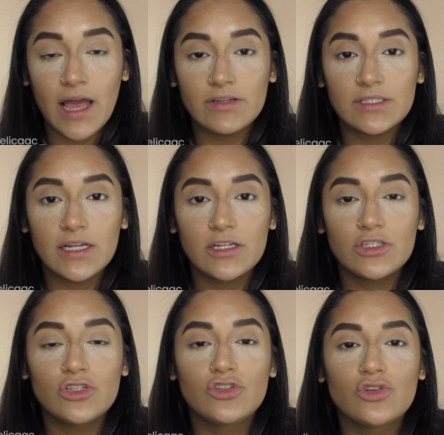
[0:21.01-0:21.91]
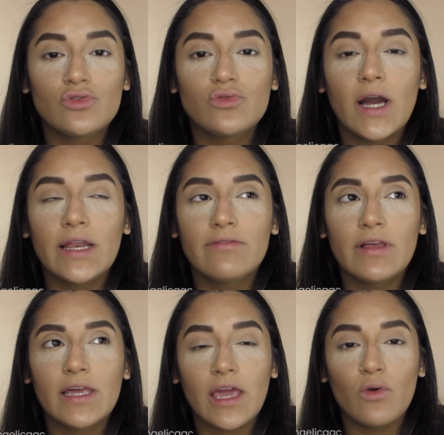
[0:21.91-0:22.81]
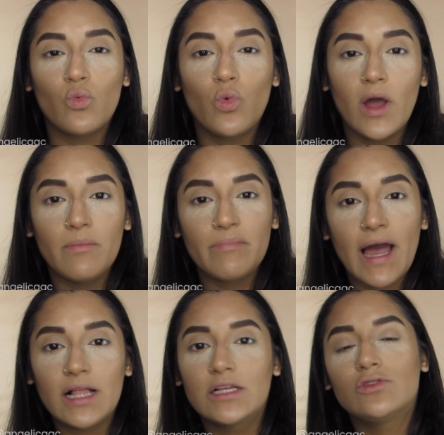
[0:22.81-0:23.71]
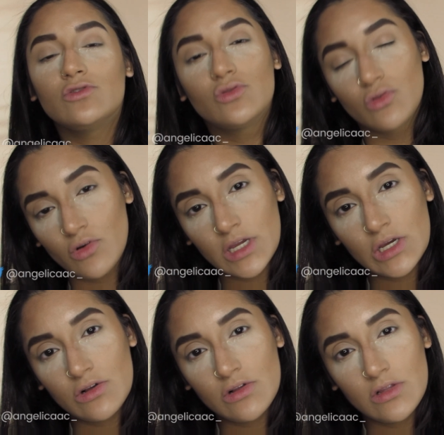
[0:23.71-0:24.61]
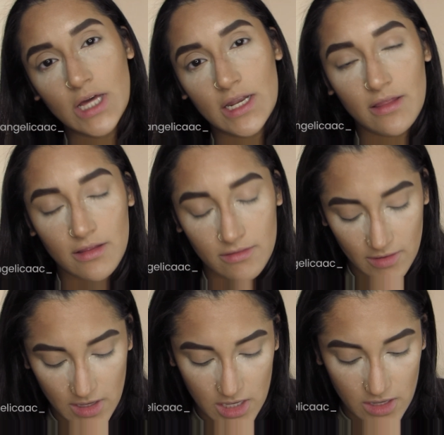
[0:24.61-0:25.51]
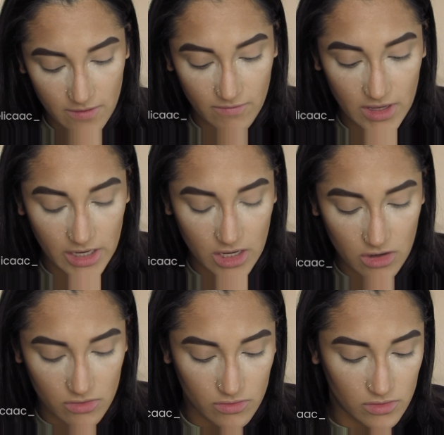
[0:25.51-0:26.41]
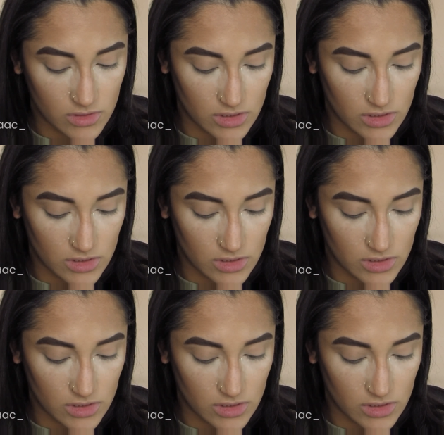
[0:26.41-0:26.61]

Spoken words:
I decided to do kind of like a one palette tutorial kind of video.